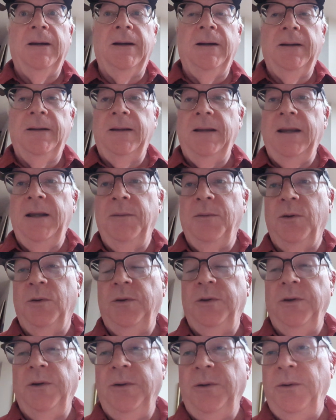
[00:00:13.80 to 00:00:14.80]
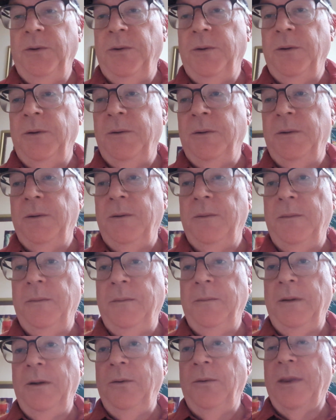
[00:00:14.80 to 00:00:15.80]
unable to
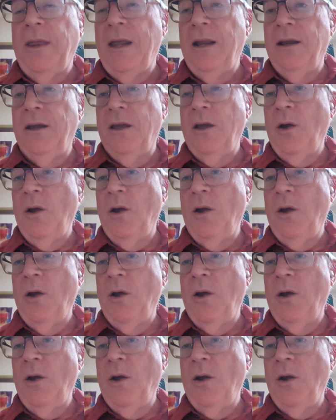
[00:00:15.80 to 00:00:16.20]
be without a